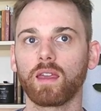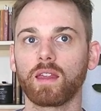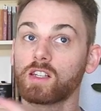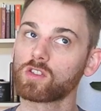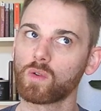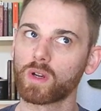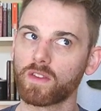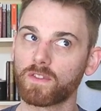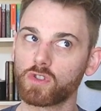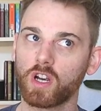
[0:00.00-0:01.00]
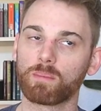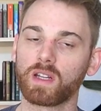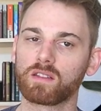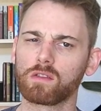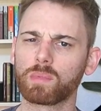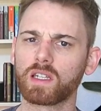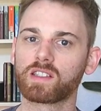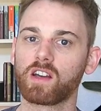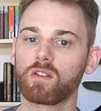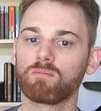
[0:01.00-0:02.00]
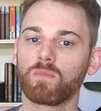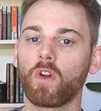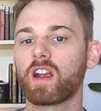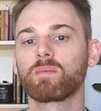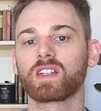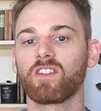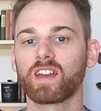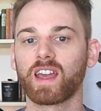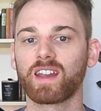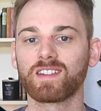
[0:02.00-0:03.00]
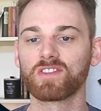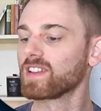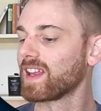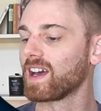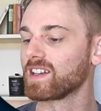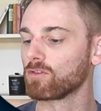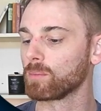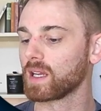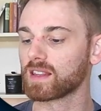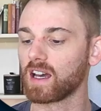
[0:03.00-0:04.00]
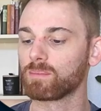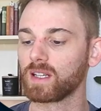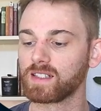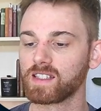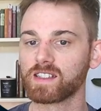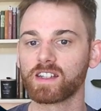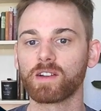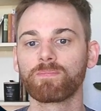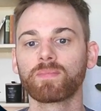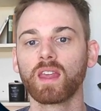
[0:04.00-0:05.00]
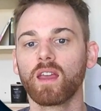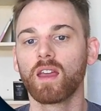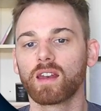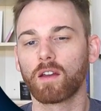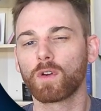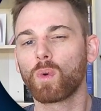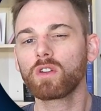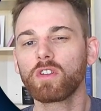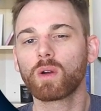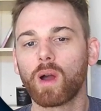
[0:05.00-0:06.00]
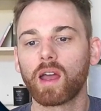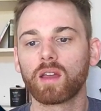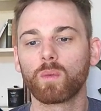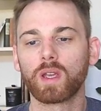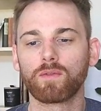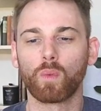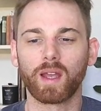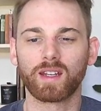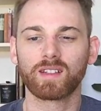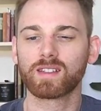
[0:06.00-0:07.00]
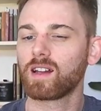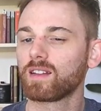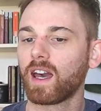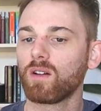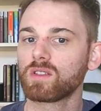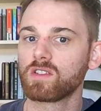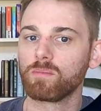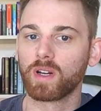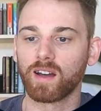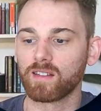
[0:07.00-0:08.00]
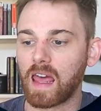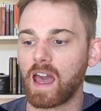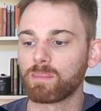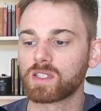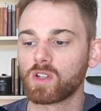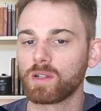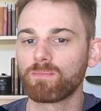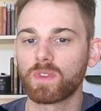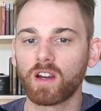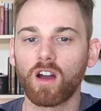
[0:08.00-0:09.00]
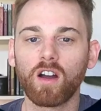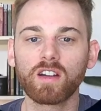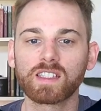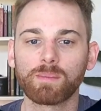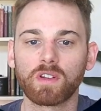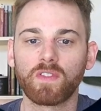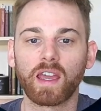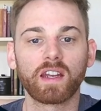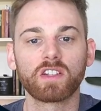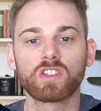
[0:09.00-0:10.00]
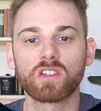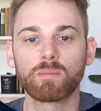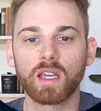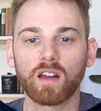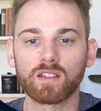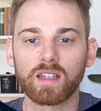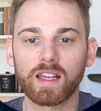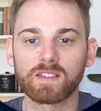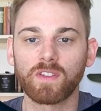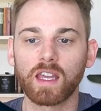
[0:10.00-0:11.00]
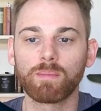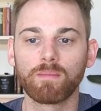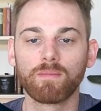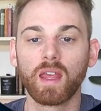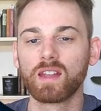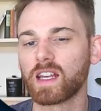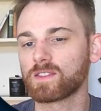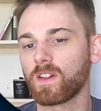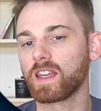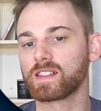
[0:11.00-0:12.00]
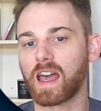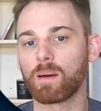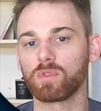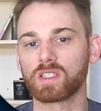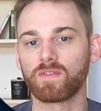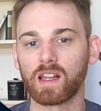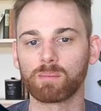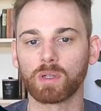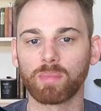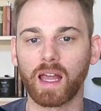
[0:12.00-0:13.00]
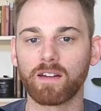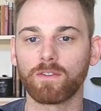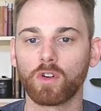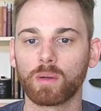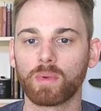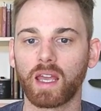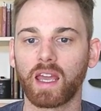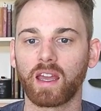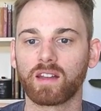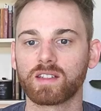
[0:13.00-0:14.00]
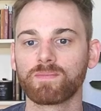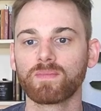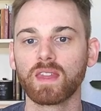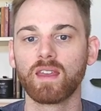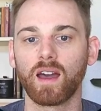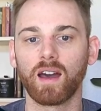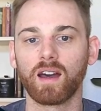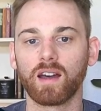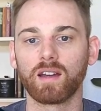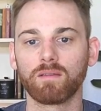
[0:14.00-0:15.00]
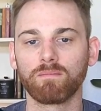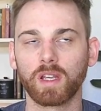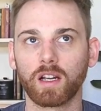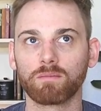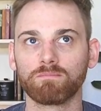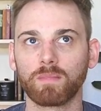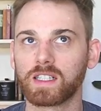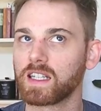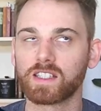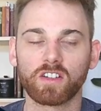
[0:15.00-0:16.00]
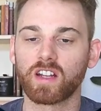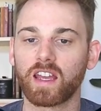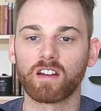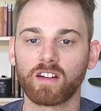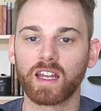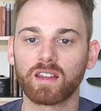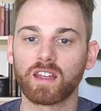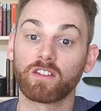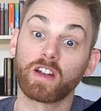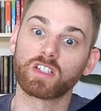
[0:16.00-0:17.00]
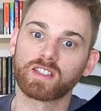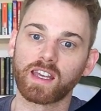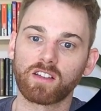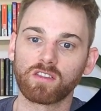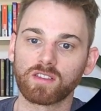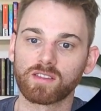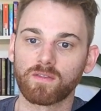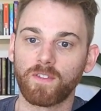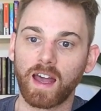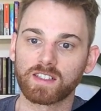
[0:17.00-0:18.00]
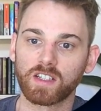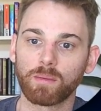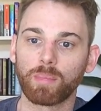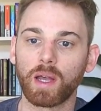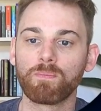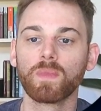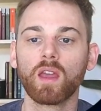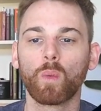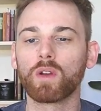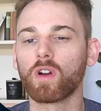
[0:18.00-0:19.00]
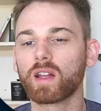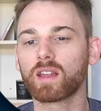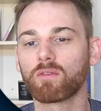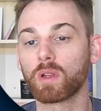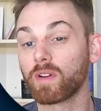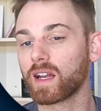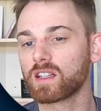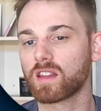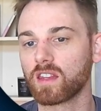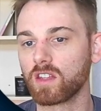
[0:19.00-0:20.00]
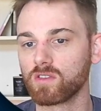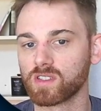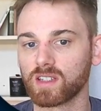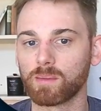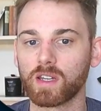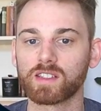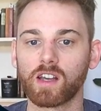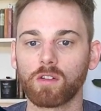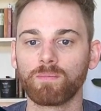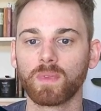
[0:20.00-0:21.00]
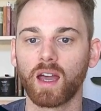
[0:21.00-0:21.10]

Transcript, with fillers: It's also where the feature updates will be, so we recommend going ahead and doing that, and it will make the updates easier. Now, if you're wondering why we've waited until now to put it on the App Store, there are some advantages to being on TestFlight. TestFlight is Apple's developer platform, and it's easier to iterate. The iteration cycle's faster, but we ran into the user limit, so